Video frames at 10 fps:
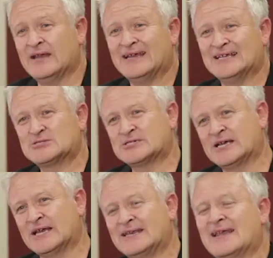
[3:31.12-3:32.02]
is
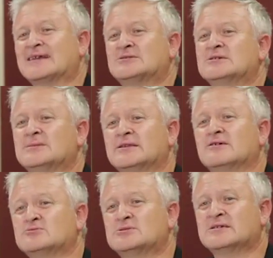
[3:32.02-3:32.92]
connecting the
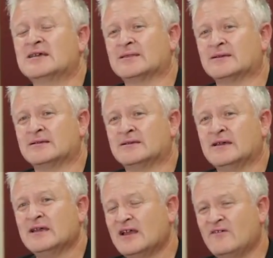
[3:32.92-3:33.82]
notes together.
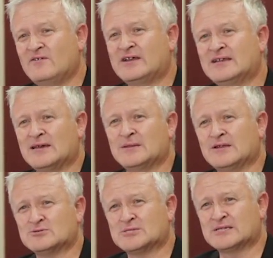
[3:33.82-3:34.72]
If we connect the
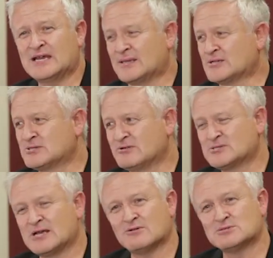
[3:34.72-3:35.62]
notes together so it
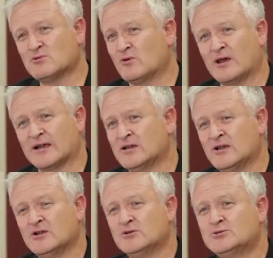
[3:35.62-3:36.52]
sounds more like
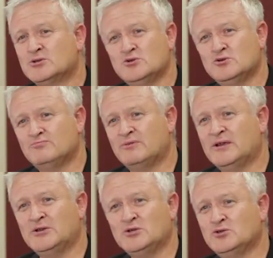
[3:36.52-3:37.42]

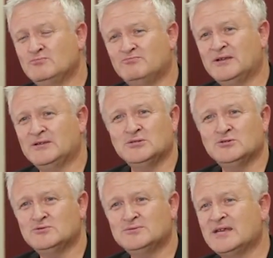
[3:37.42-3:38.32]

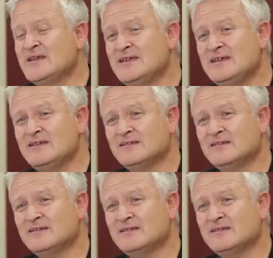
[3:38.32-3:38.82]
do-be-do-be-do-dee,